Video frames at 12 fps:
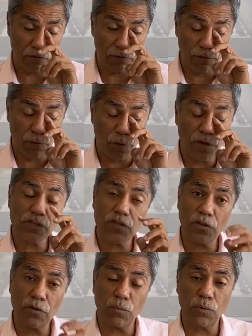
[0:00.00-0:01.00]
focused
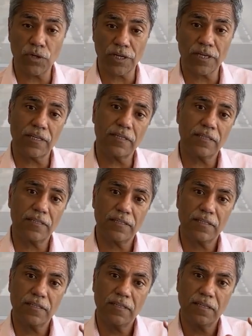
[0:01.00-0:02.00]
on the work
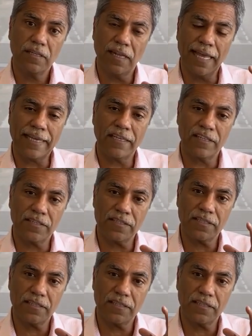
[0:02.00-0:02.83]
like it is